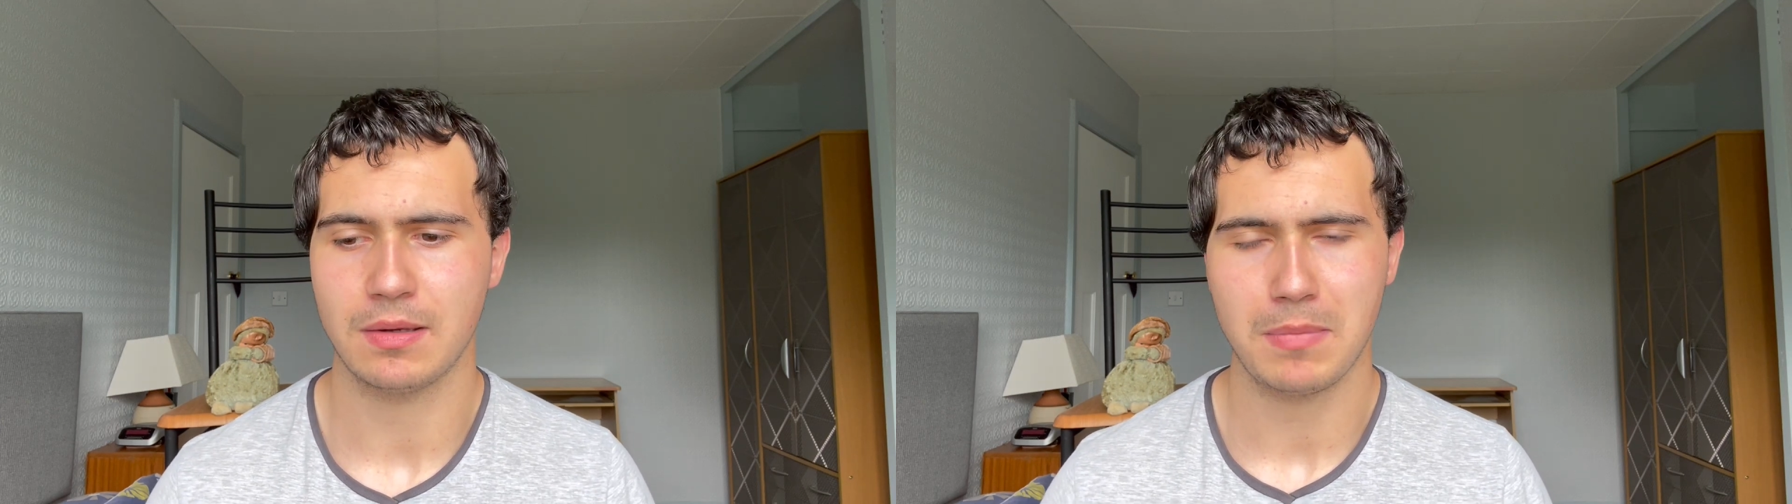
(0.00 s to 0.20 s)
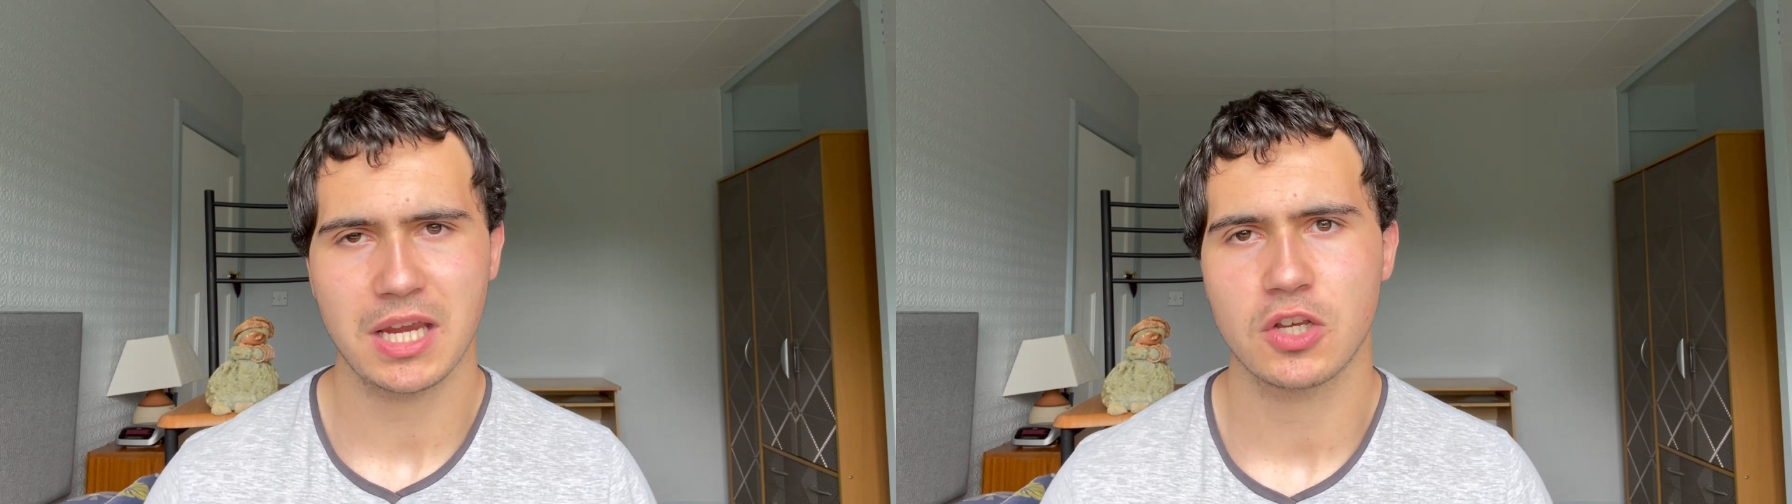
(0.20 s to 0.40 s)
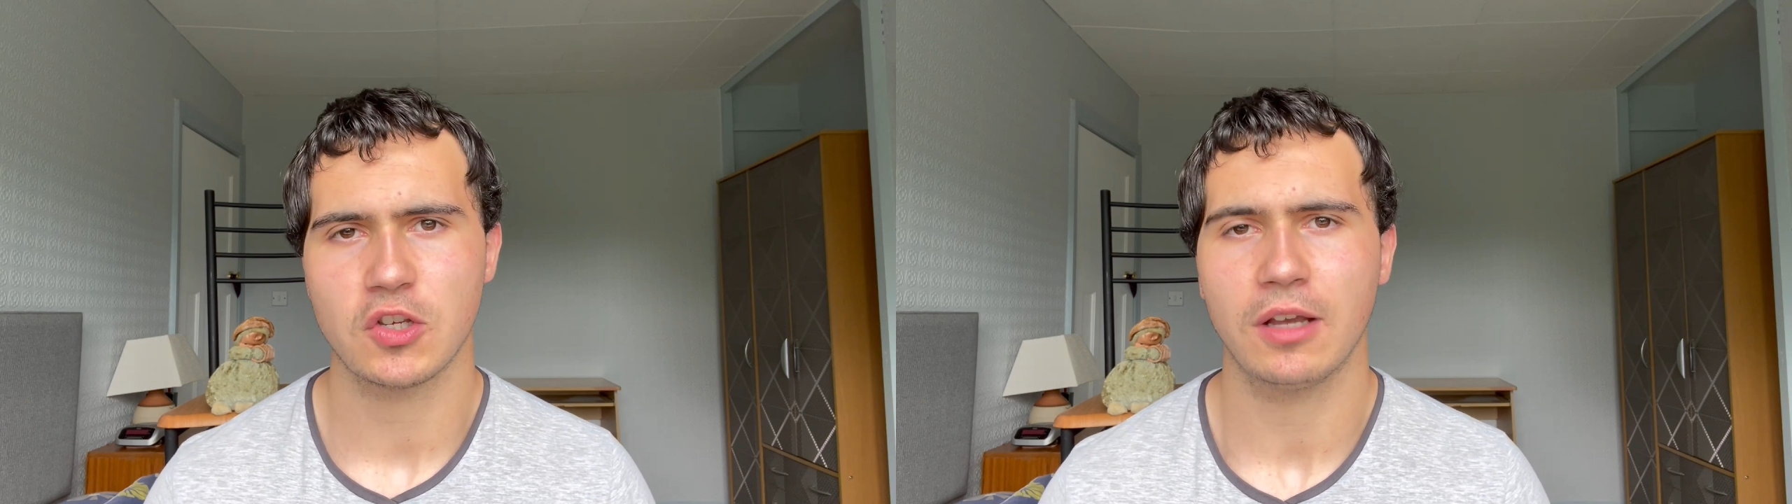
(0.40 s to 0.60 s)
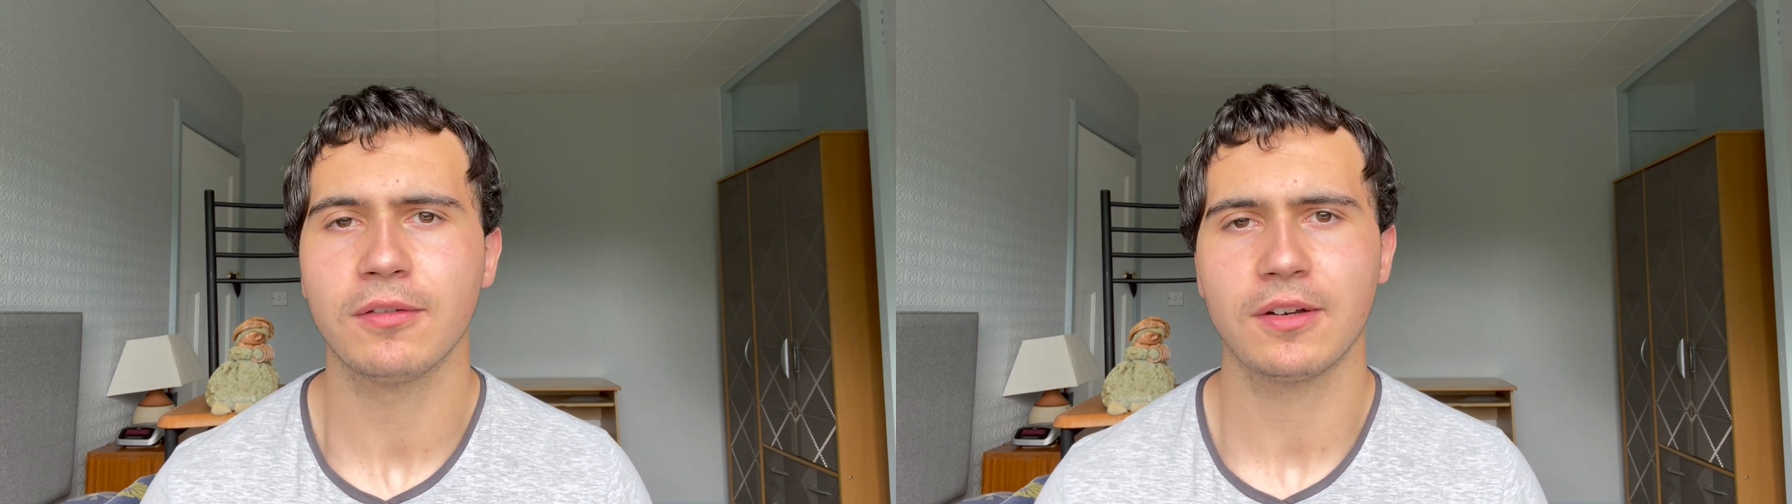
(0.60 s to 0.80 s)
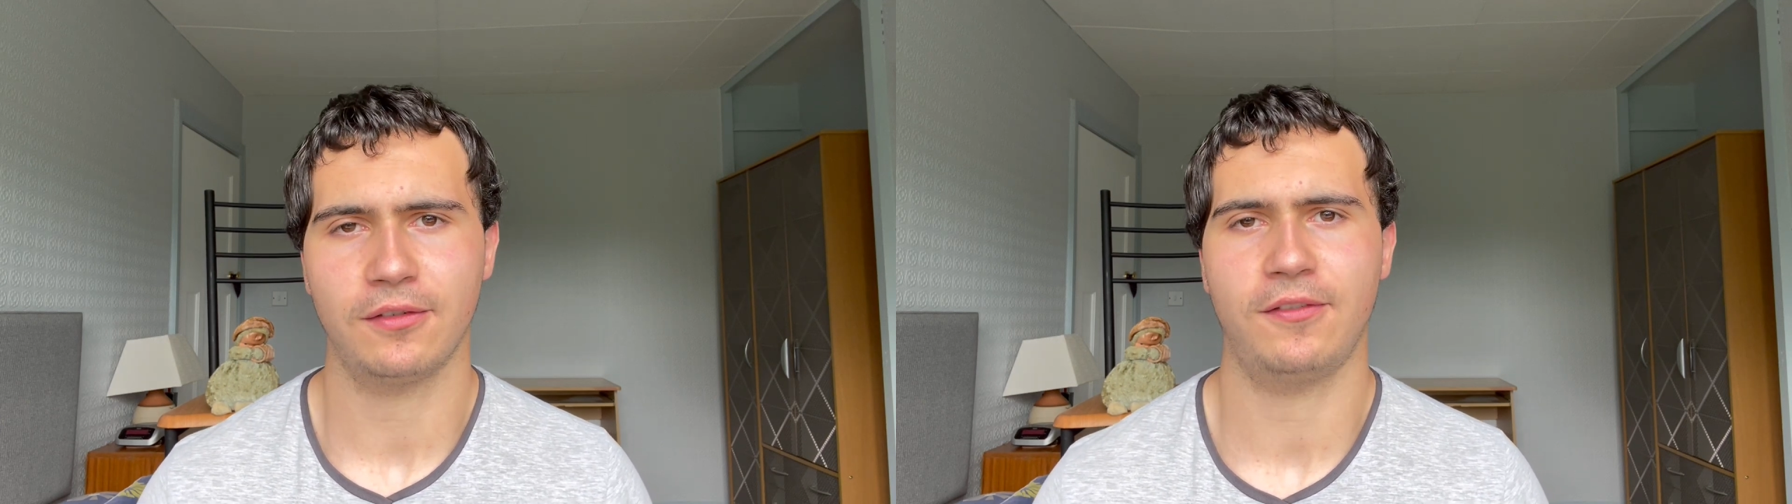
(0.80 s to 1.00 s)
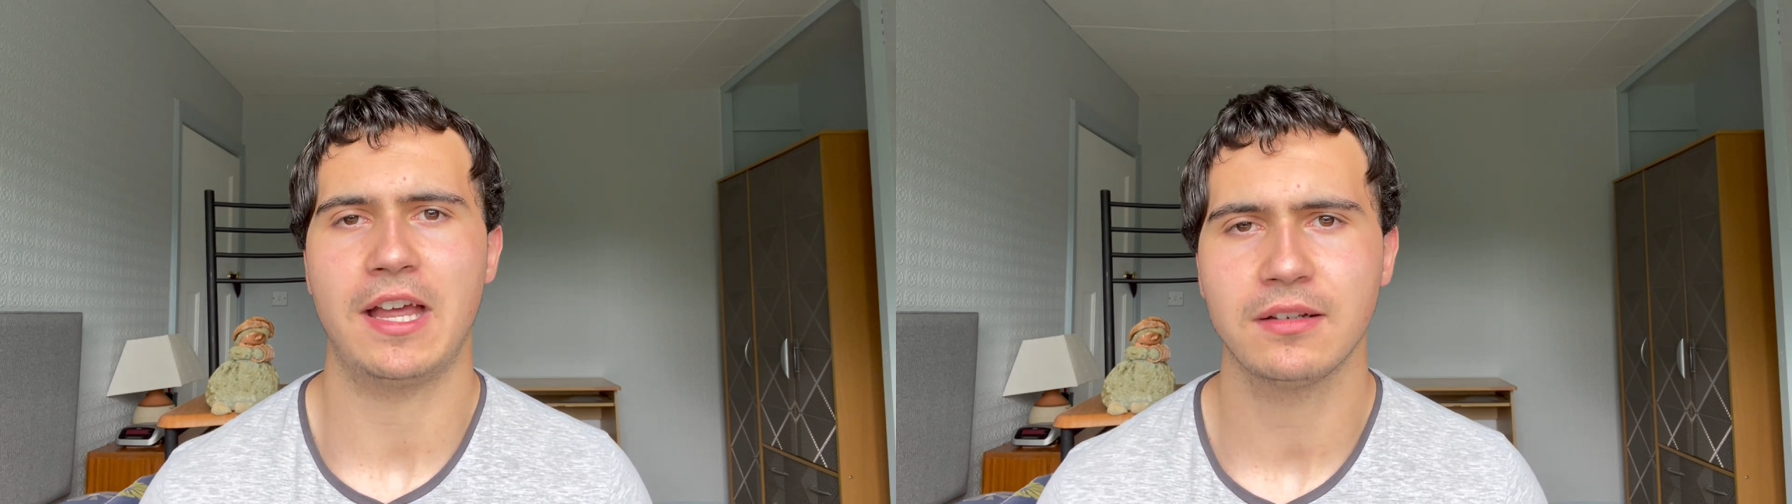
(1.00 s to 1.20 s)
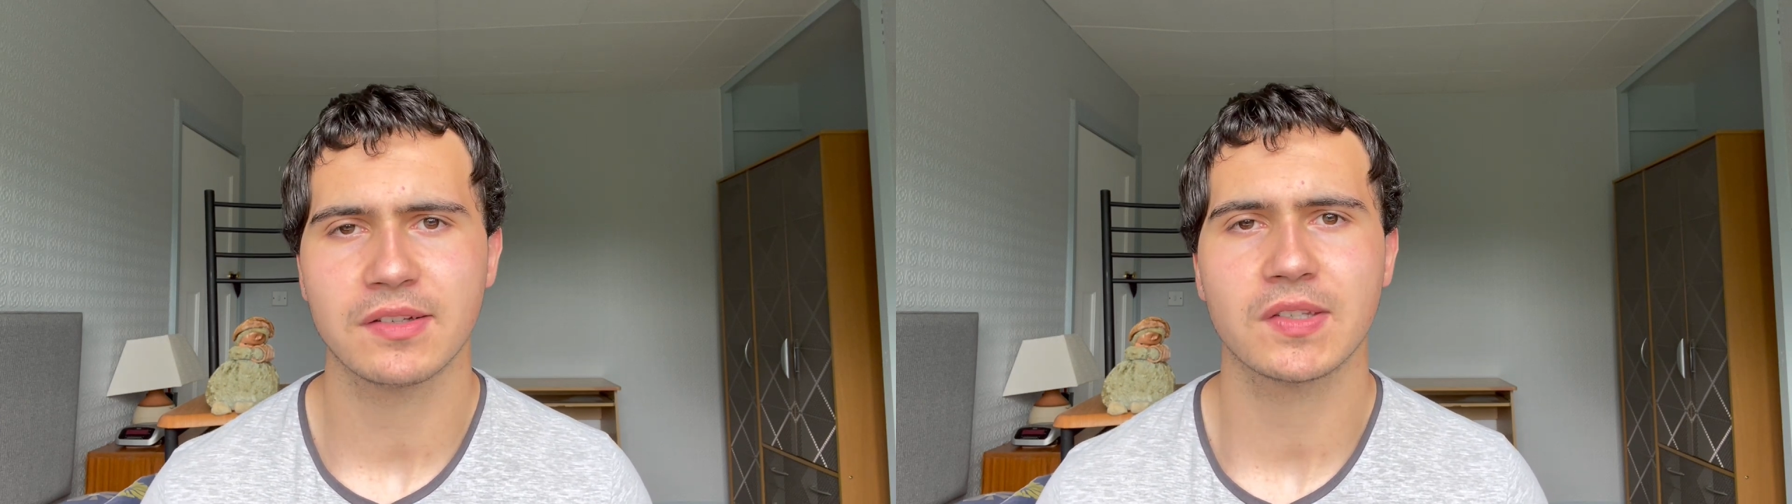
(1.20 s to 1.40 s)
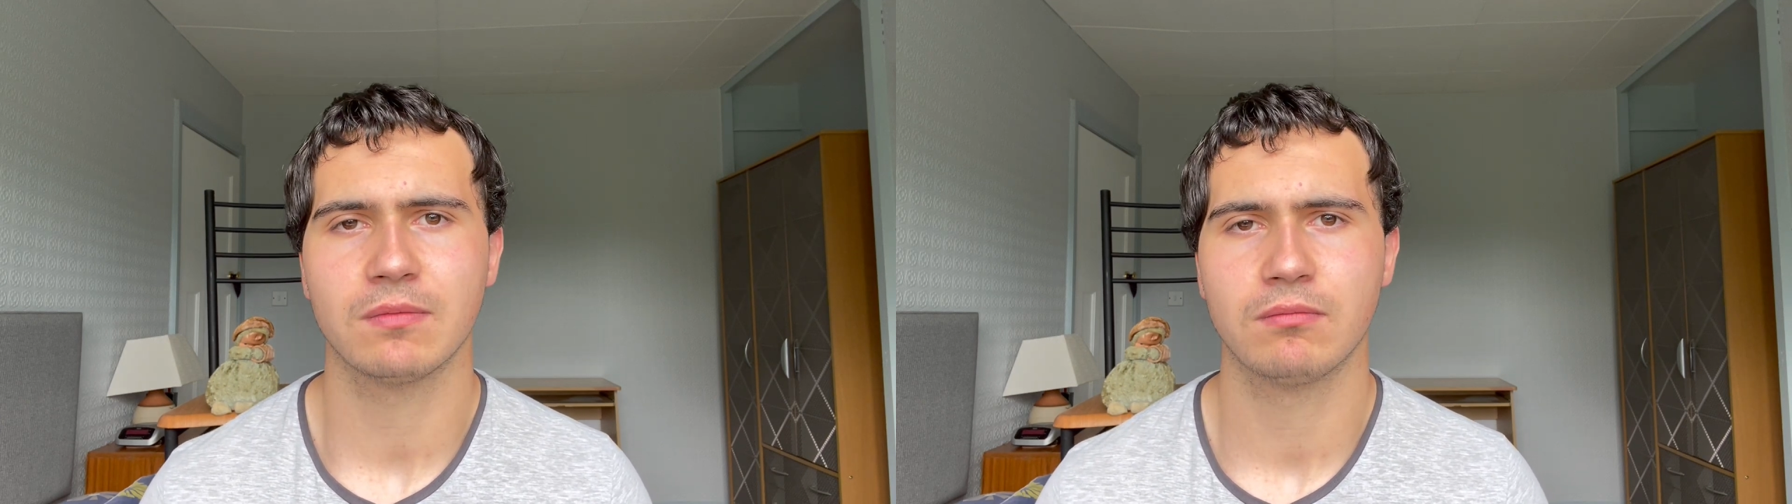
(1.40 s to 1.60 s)
a makeshift
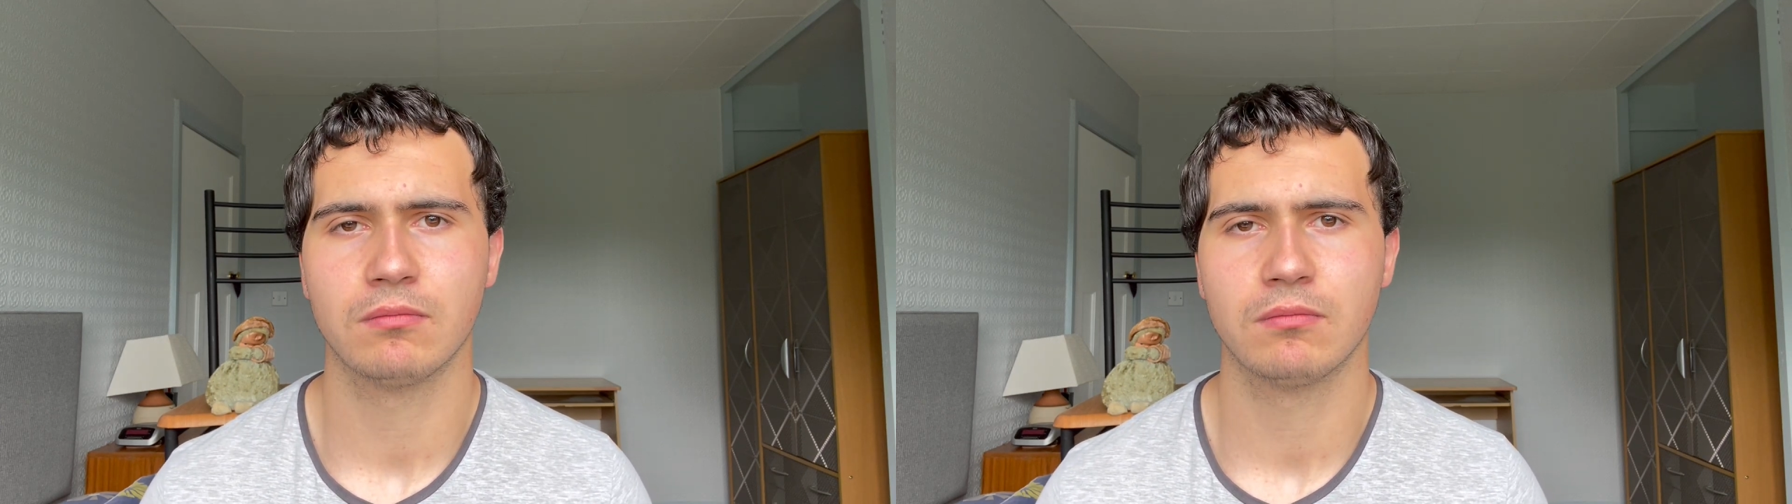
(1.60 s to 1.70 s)
fence,